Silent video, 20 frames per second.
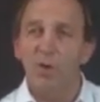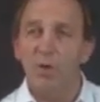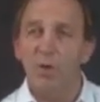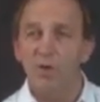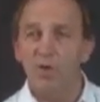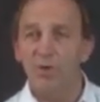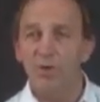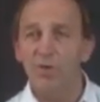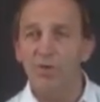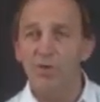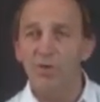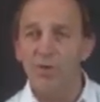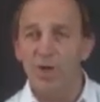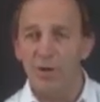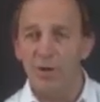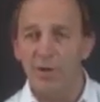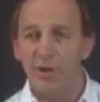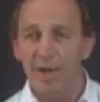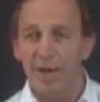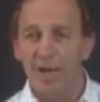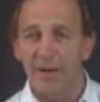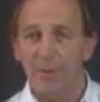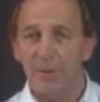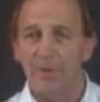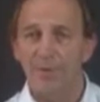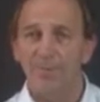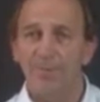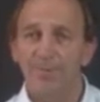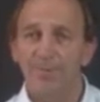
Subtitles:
or pseudo-gout.